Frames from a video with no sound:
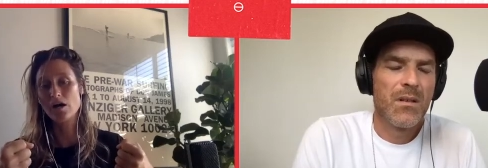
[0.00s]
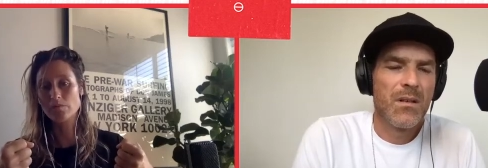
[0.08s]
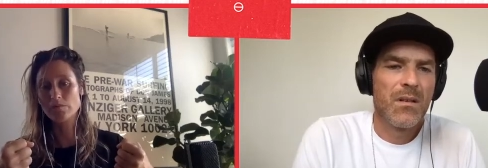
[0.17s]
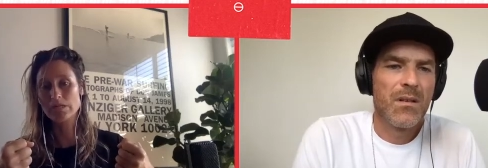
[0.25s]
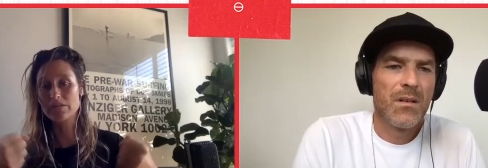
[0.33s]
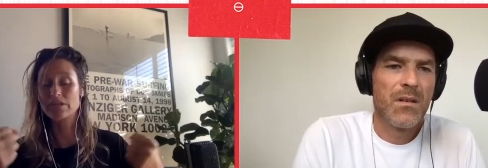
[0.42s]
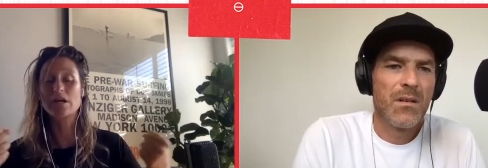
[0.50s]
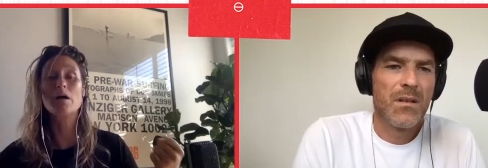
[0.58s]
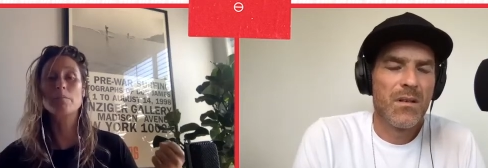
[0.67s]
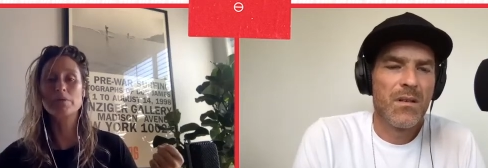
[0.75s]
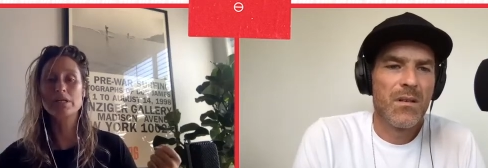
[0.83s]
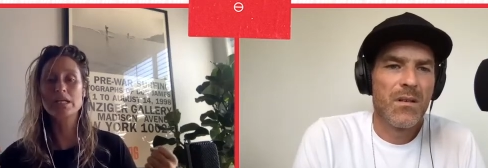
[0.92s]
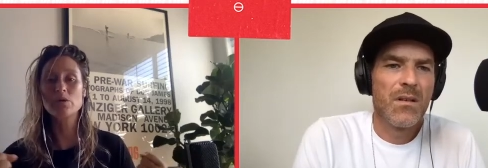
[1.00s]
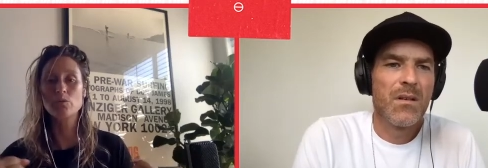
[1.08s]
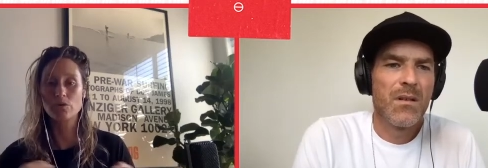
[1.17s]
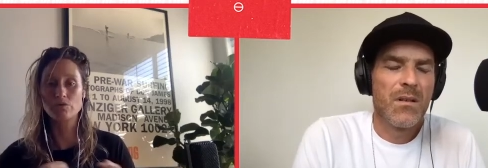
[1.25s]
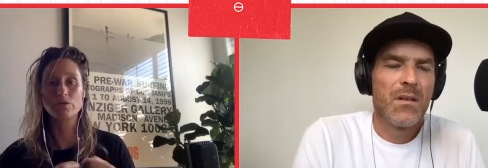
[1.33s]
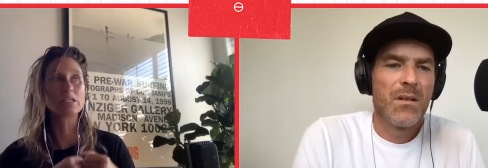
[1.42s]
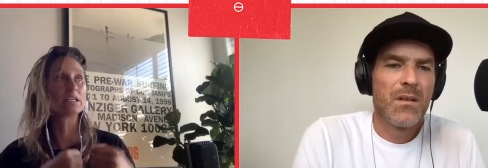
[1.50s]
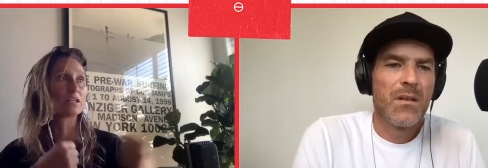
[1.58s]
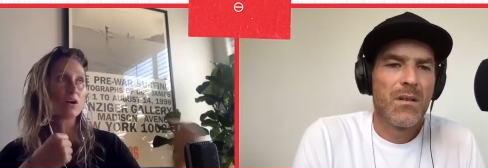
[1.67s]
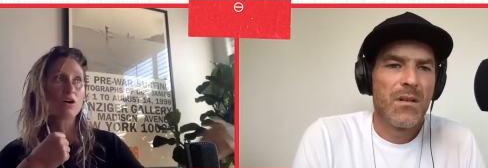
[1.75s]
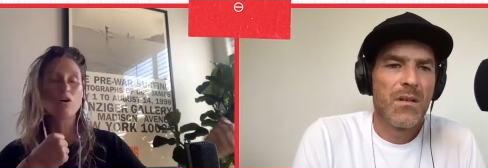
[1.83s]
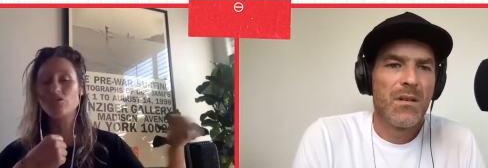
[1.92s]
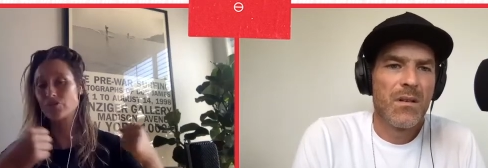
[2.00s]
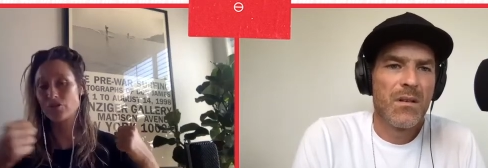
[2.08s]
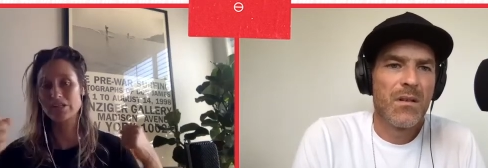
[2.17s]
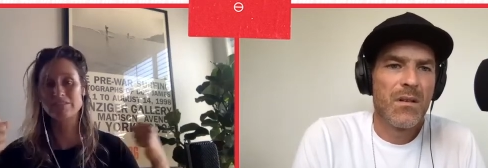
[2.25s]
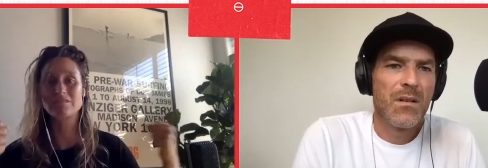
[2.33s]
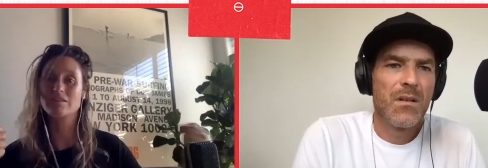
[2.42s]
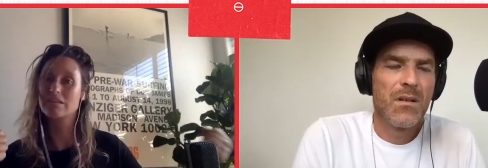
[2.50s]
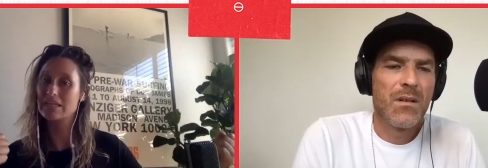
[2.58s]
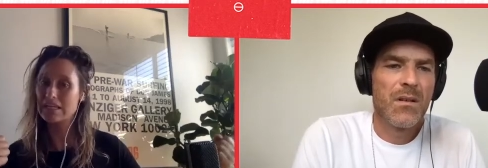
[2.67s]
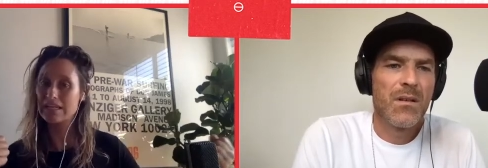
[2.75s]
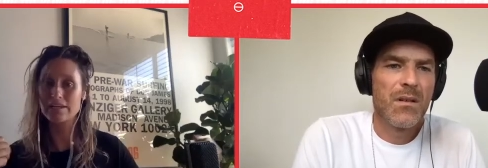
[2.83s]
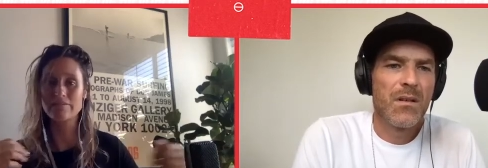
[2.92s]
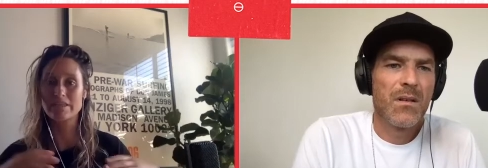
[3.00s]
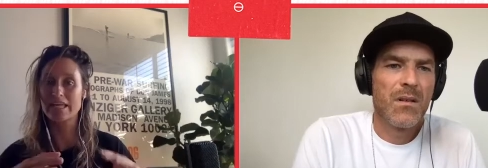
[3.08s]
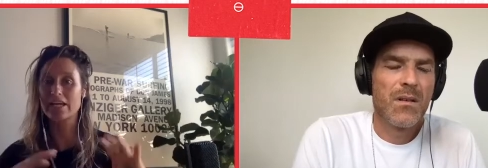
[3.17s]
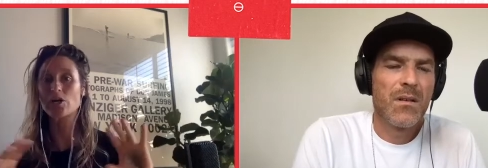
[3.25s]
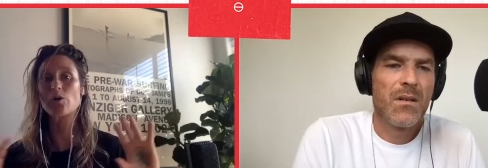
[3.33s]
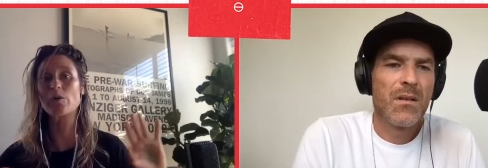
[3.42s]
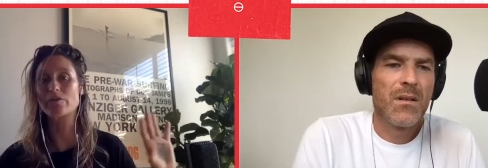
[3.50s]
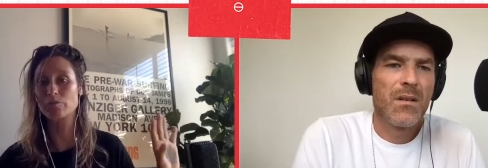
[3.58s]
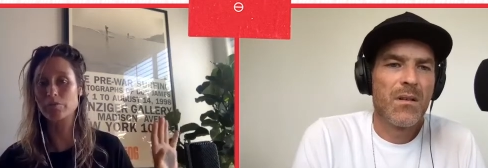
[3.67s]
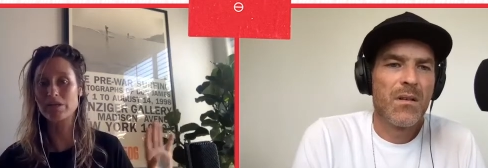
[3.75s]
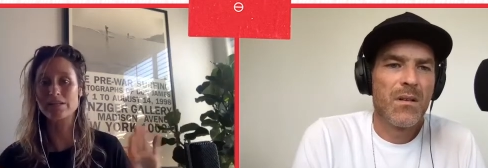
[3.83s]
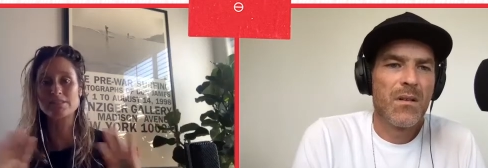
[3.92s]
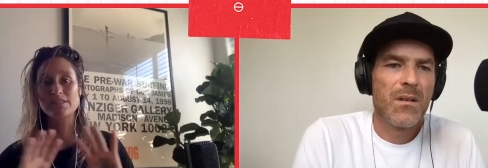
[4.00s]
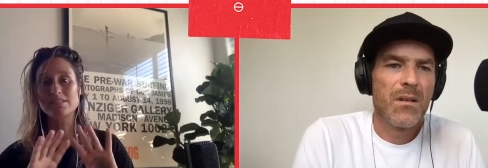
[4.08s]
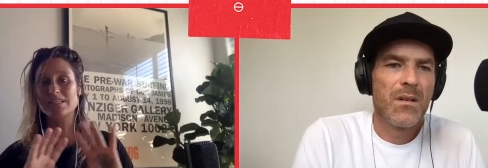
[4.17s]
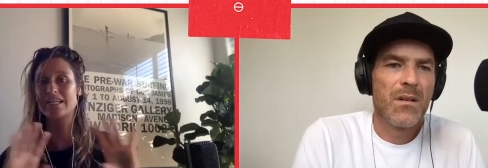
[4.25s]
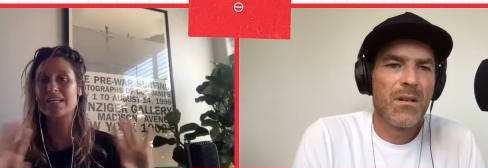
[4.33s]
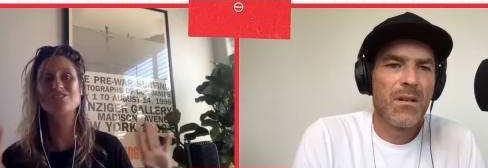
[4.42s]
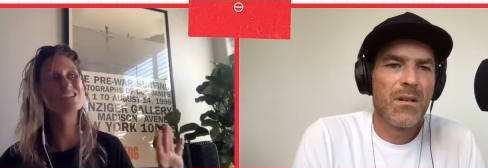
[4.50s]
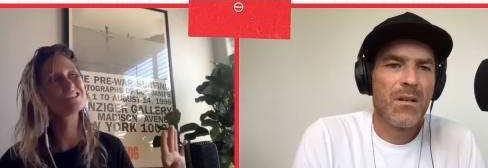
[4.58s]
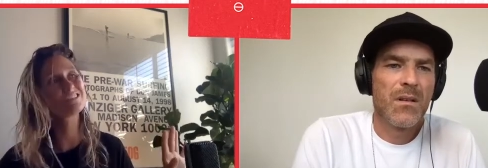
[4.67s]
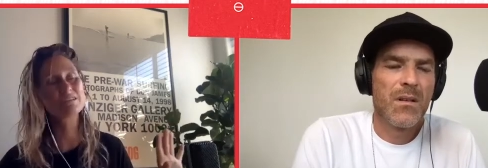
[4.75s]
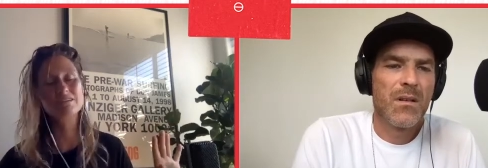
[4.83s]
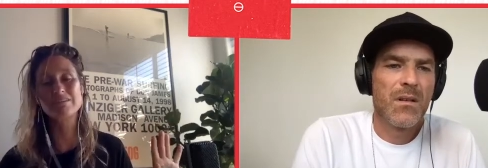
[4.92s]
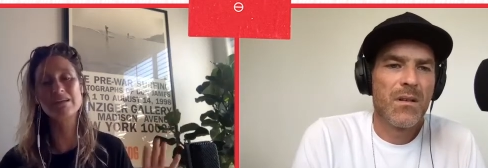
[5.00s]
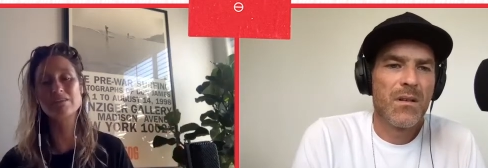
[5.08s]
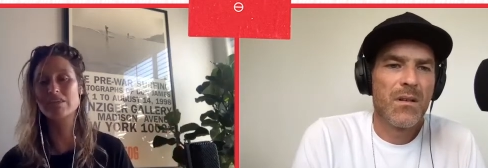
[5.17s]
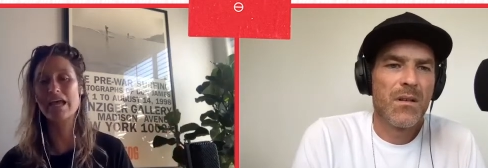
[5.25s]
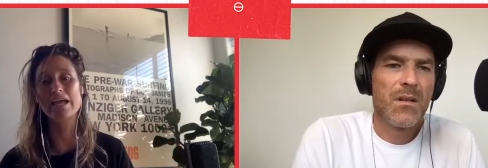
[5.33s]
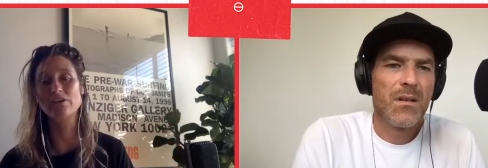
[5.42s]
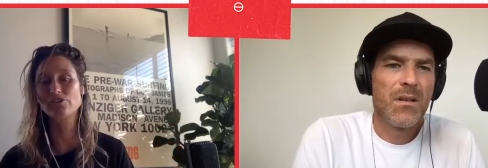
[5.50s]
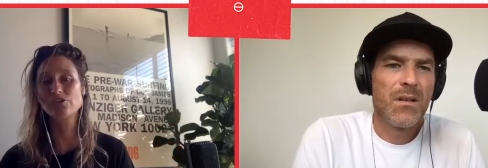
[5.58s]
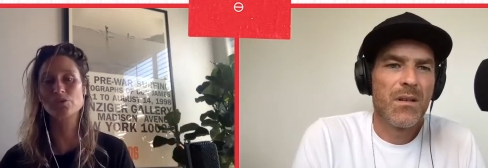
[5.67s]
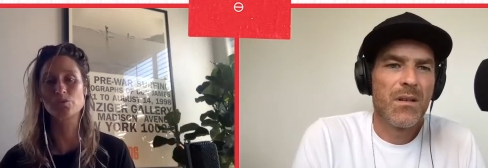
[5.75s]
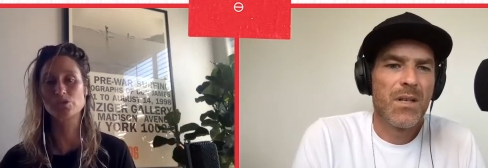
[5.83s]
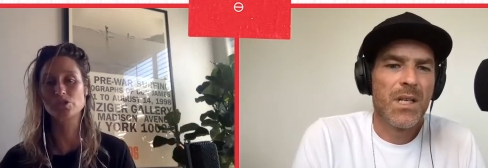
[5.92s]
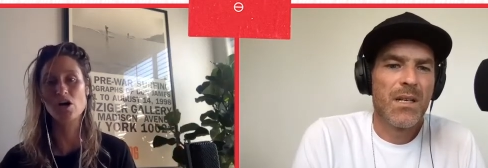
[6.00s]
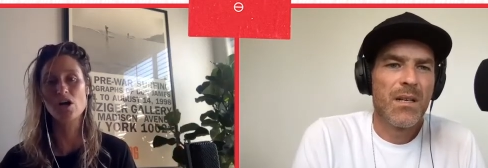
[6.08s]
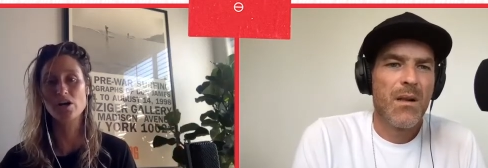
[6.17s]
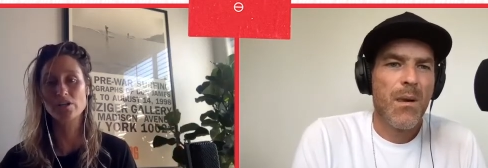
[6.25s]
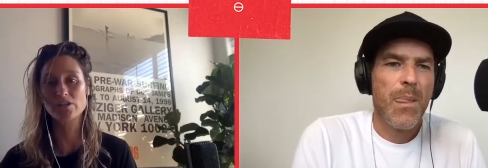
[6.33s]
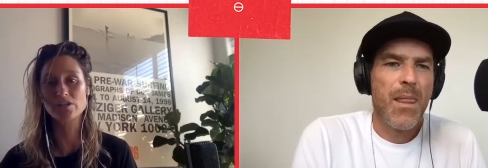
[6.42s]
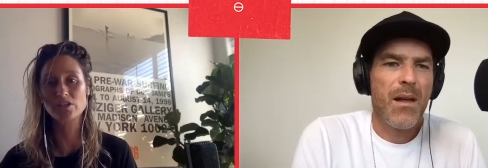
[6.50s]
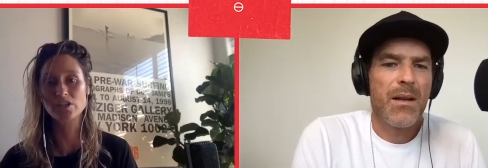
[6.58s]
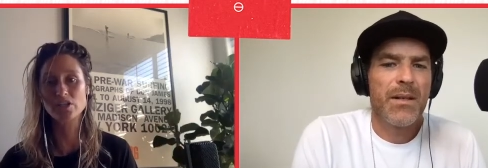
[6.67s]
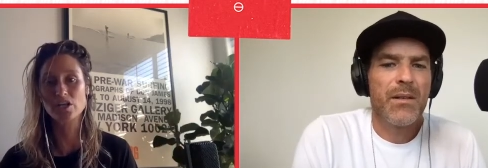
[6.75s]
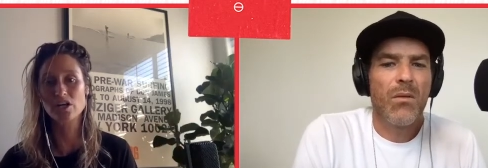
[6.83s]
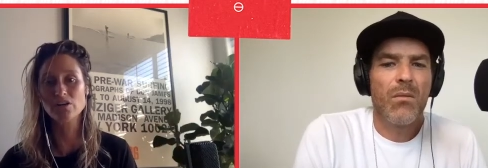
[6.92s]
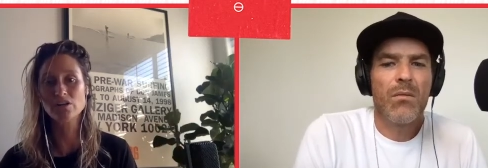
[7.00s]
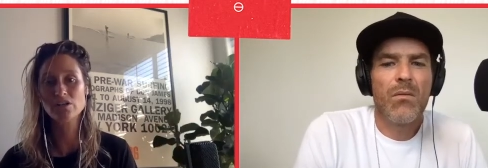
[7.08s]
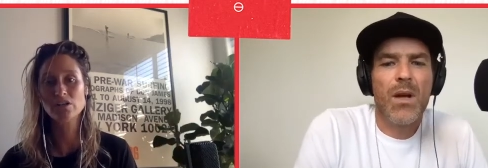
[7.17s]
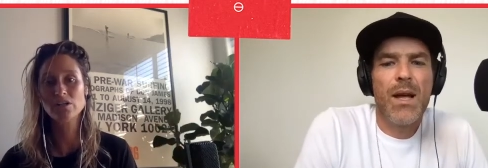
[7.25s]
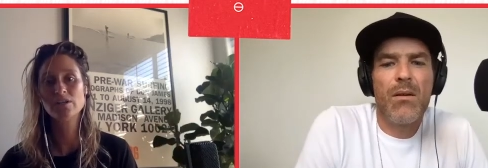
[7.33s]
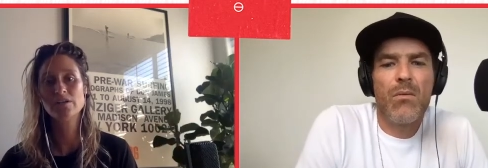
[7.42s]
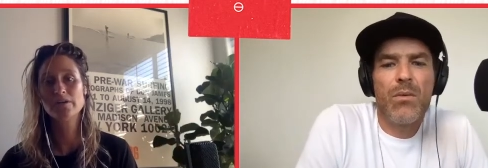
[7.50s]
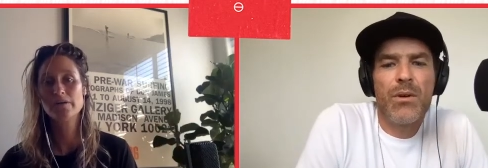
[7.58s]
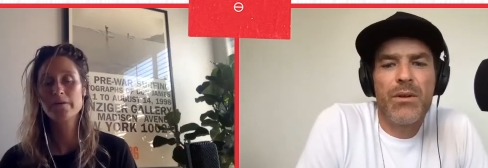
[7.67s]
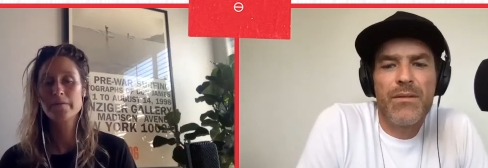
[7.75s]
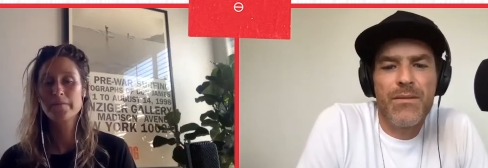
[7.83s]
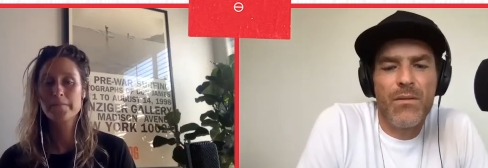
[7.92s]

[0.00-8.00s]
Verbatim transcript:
Speaker 1: in the company were really all starting to leave and like go other places. And it just, the energy was gone, you
Speaker 2: know? What have